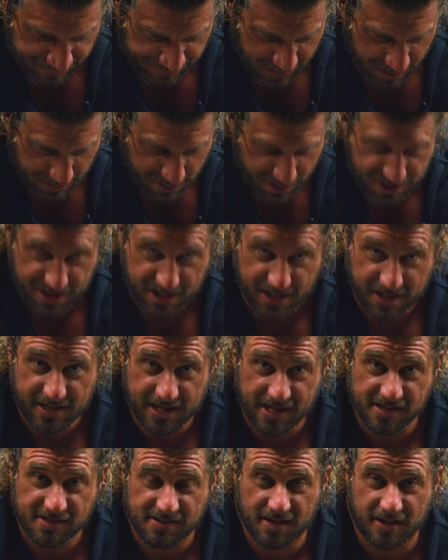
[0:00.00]
appreciate you
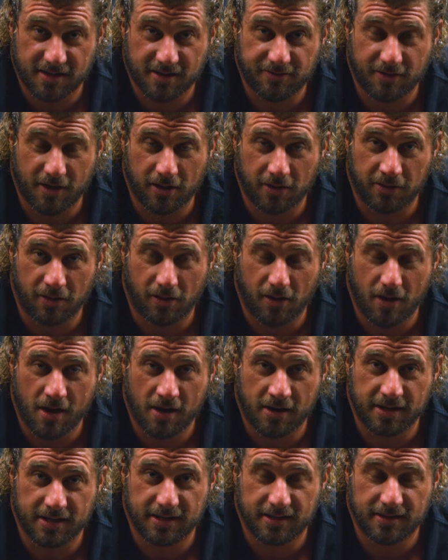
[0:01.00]
guys following
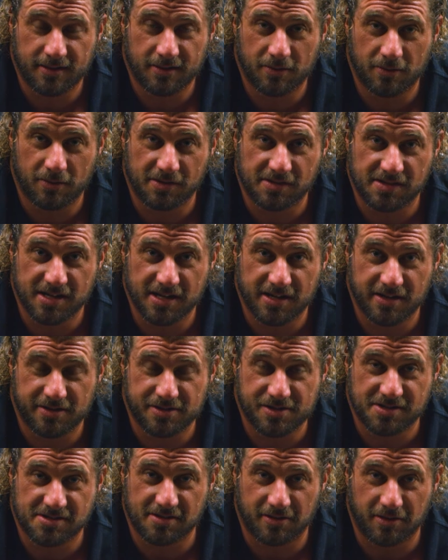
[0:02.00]
along, and we'll see you here in
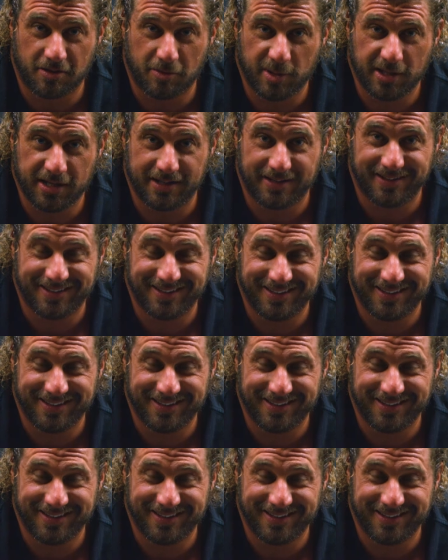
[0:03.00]
just a little bit.